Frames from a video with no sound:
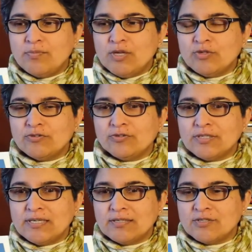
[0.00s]

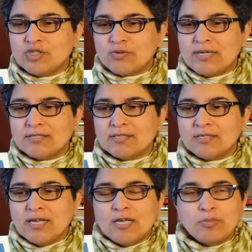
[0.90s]
beautifully
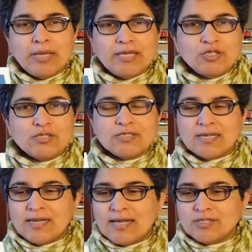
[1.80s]
illustrated, Patience
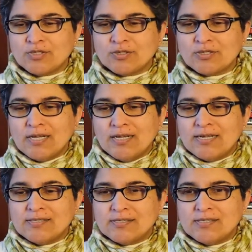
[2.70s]
and Esther
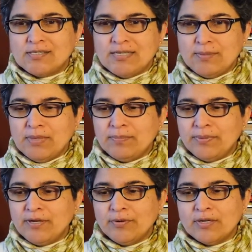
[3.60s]
is a steamy
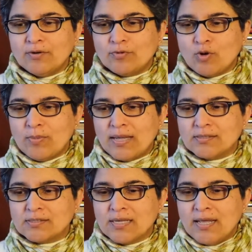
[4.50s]
period
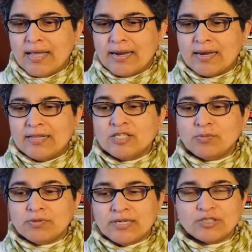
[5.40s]
romance and an
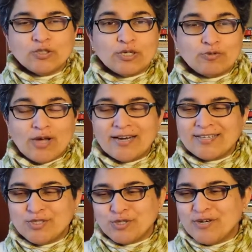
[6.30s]
inspirational
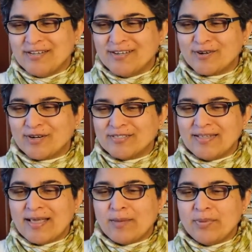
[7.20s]
erotic journey across
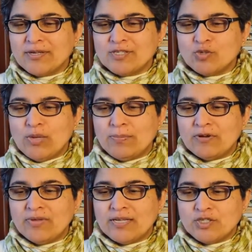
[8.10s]
the epic sweep
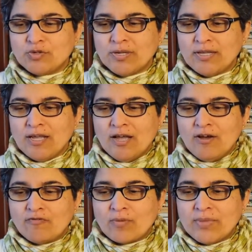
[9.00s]
of history
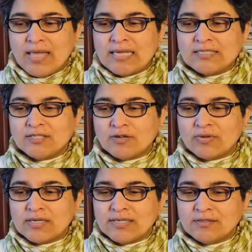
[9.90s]
from the end of
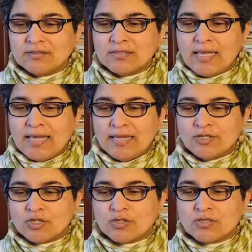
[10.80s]
a gilded
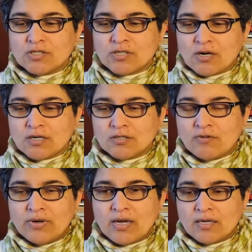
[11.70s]
age to the start
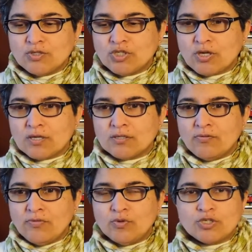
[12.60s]
of an uncharted
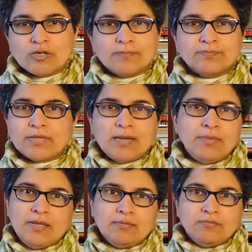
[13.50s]
future. I
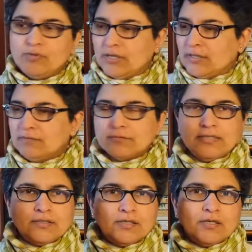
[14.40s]
mean, really,
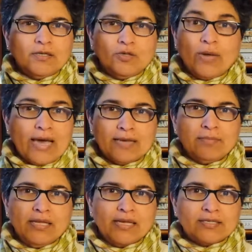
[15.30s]
right? You had
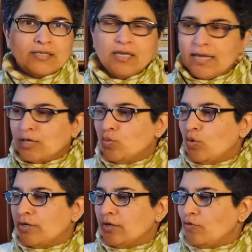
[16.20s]
me at
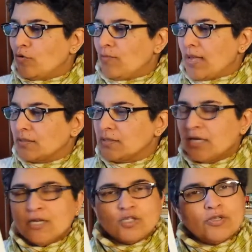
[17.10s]
Edwardian romance.
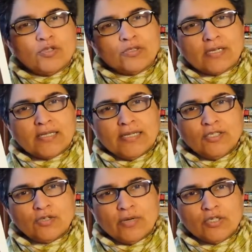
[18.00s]
So this looks like an
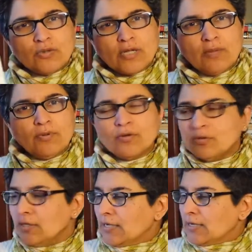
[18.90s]
interracial
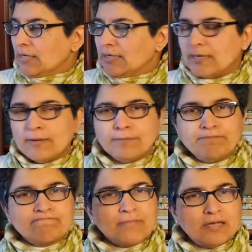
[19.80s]
couple.
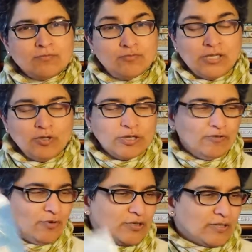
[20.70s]
Really looking
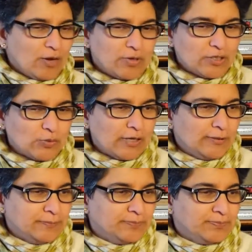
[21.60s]
forward to that one as well.